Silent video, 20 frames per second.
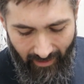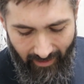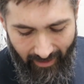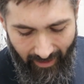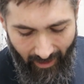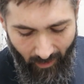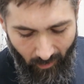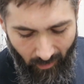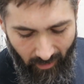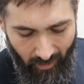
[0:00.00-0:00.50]

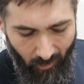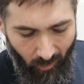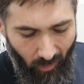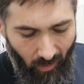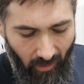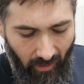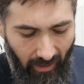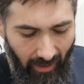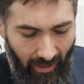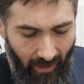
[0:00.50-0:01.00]
Can't really
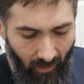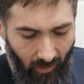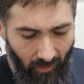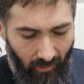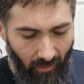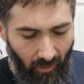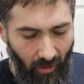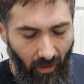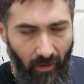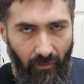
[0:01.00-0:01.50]
rule it out
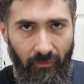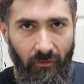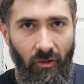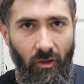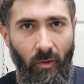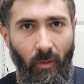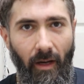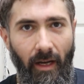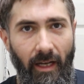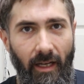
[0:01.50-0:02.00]
off
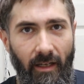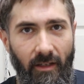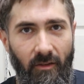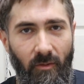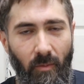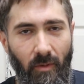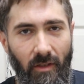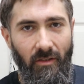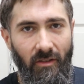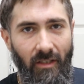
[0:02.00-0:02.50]
two eggs,
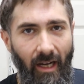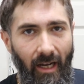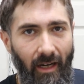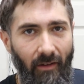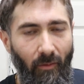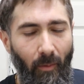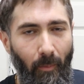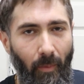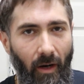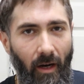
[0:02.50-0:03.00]
it's kind
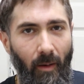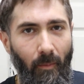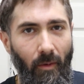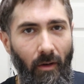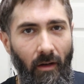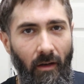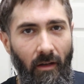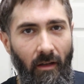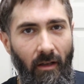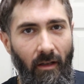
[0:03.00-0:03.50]
of a
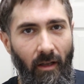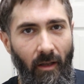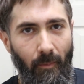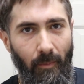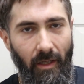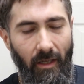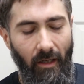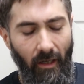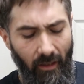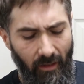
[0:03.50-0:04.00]
bummer
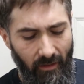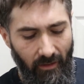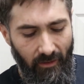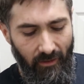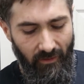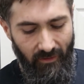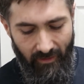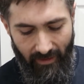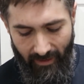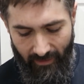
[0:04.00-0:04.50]

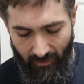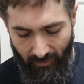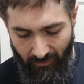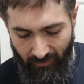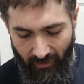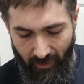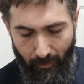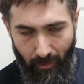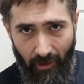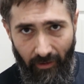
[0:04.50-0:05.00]
because it's a
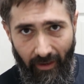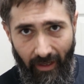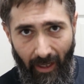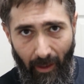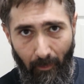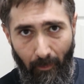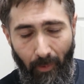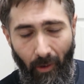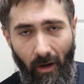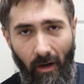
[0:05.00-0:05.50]
female that
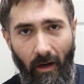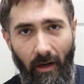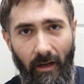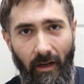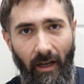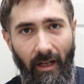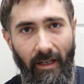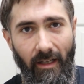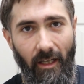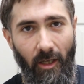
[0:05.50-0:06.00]
I bought.
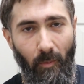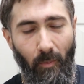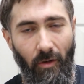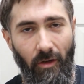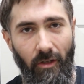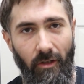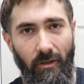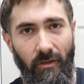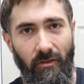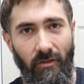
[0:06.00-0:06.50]
I didn't
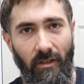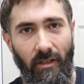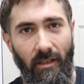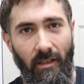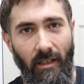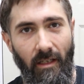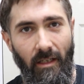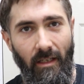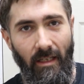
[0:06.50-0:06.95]
produce it.